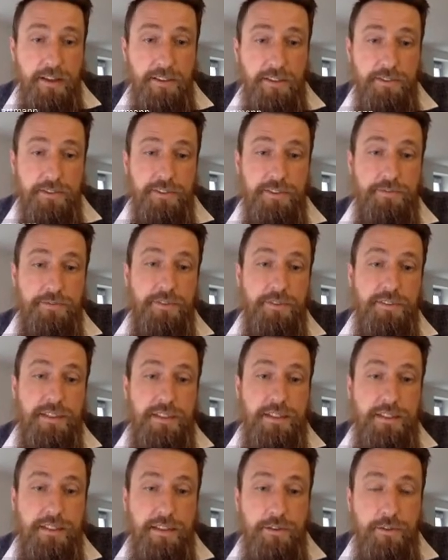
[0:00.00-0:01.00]
So it's
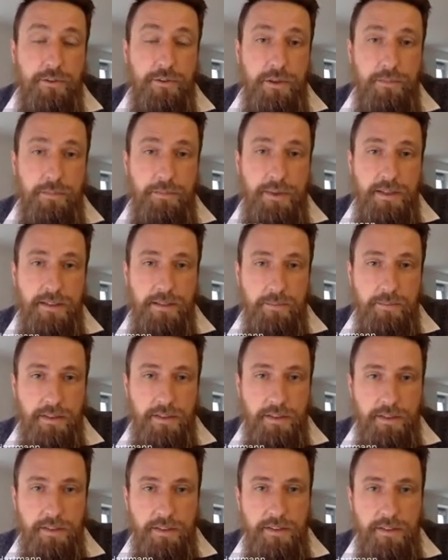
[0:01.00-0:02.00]
physically
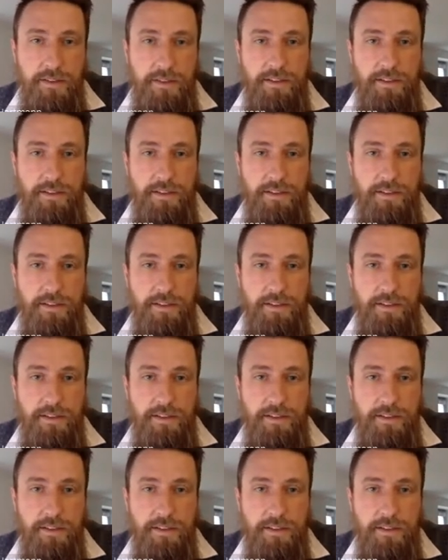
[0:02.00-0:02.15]
incompatible.